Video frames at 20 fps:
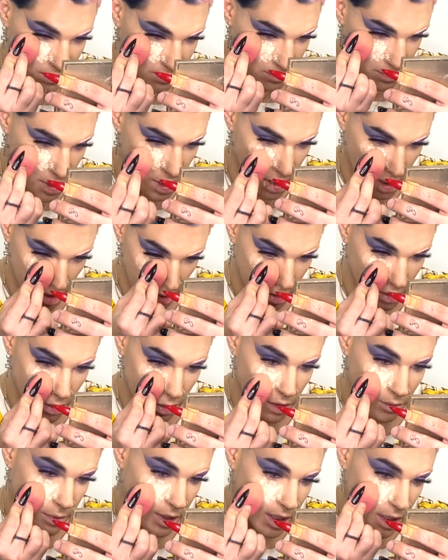But oh
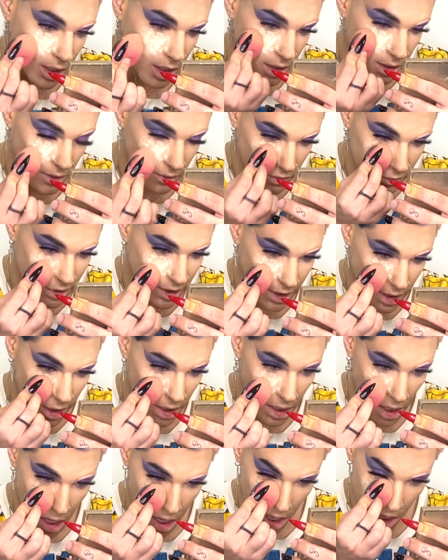my god, that was a lot.
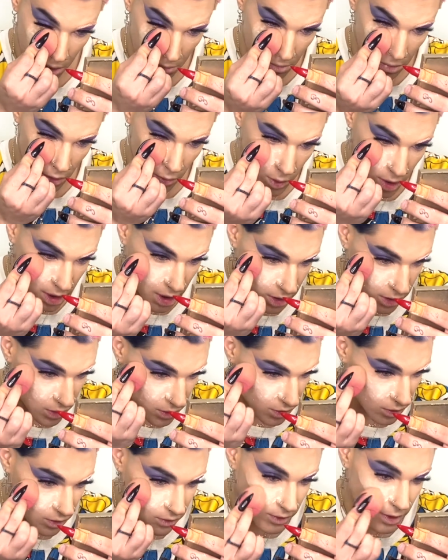But what can you
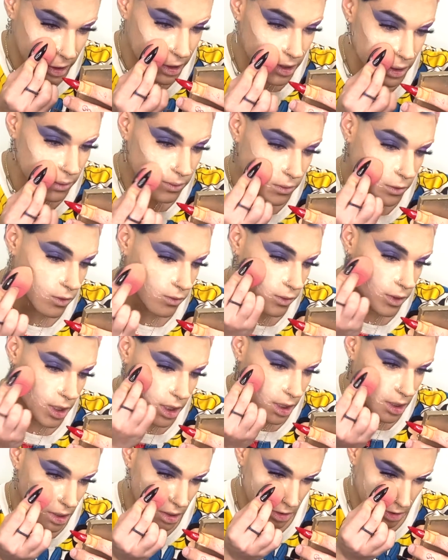do, right? What
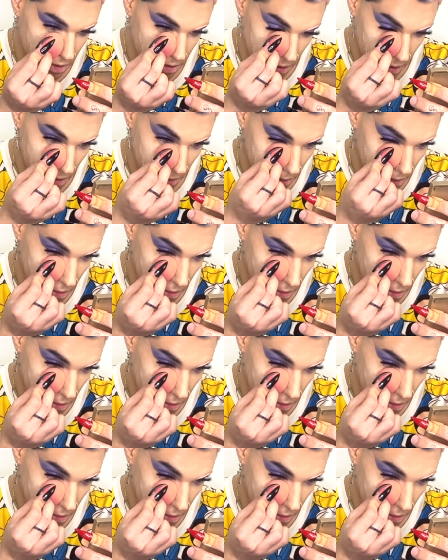can you do?